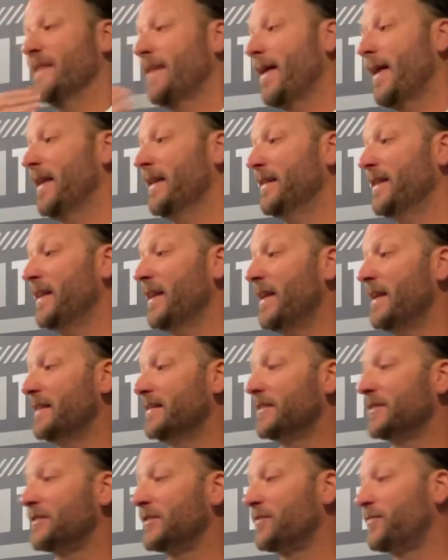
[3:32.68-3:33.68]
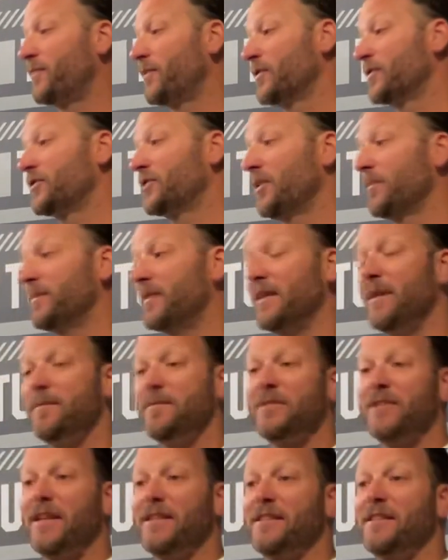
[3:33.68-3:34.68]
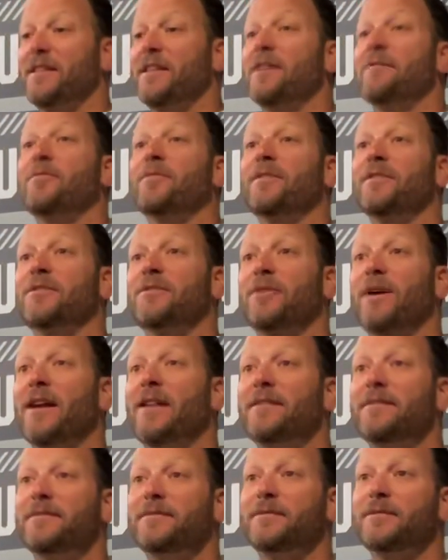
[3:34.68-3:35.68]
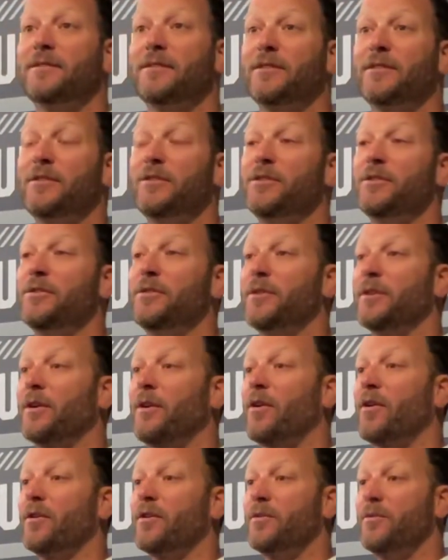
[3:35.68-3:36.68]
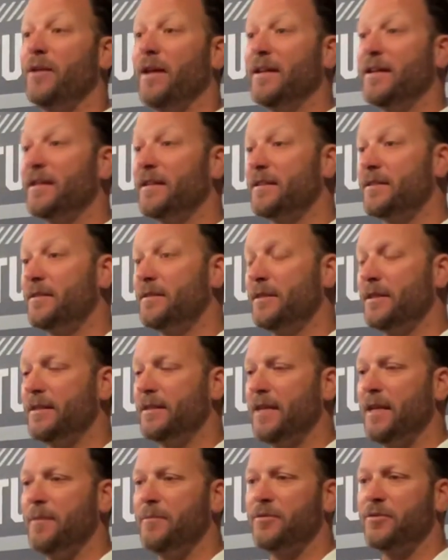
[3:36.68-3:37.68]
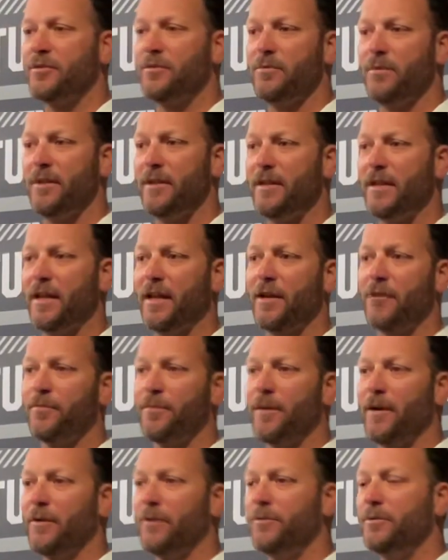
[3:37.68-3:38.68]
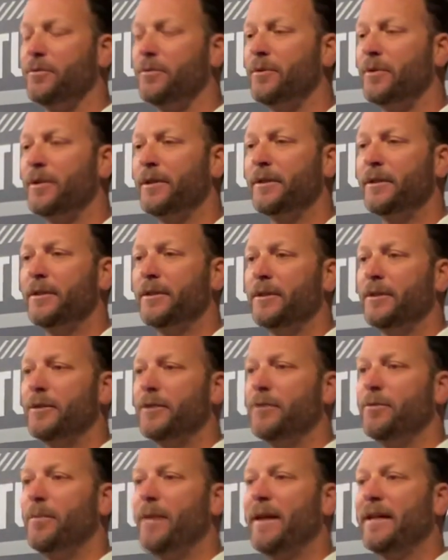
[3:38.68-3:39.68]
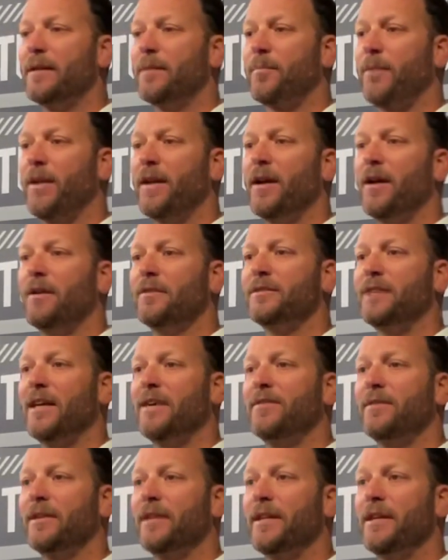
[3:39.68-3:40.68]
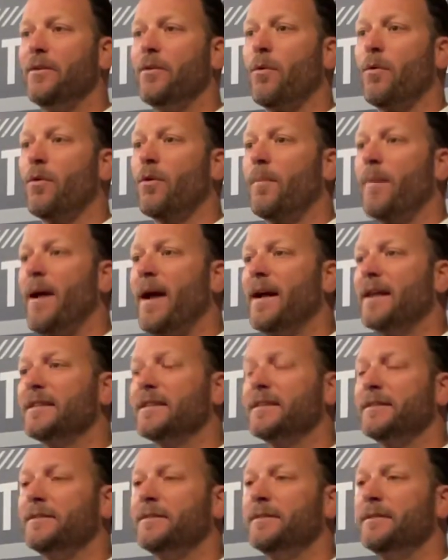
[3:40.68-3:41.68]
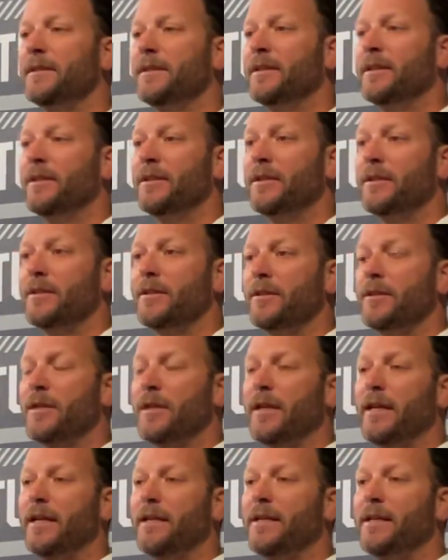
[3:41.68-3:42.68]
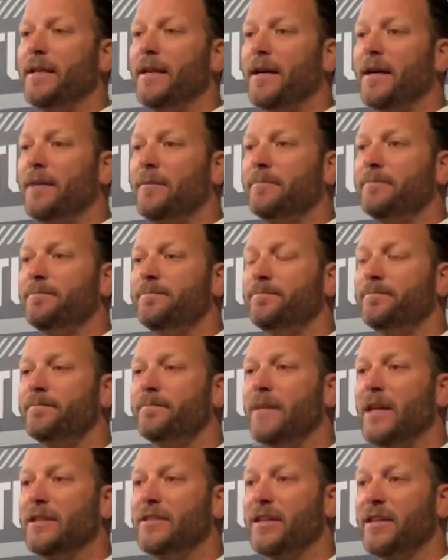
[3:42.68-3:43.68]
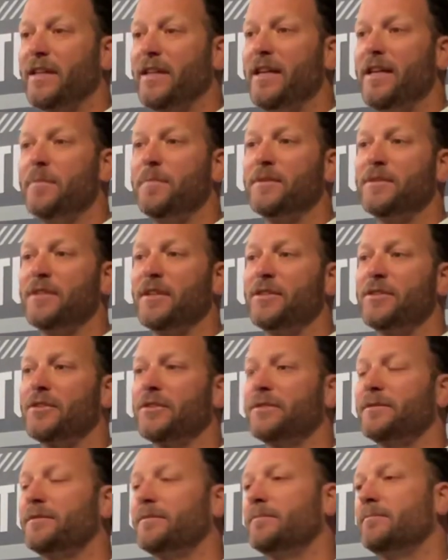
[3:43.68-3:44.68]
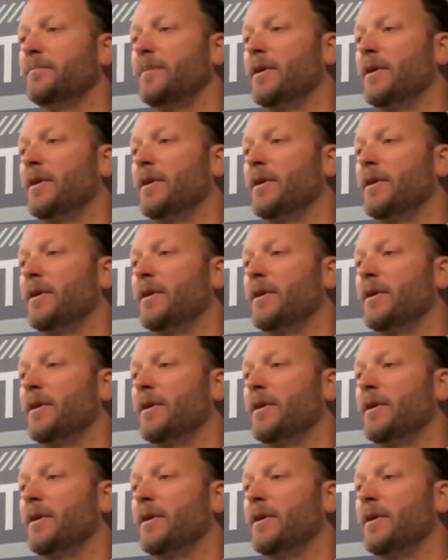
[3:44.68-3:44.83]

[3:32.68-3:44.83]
and for some teams, that's a difference, right? You could argue that the teams who in the NFL who make the playoffs have elite quarterbacks, and it's a key position,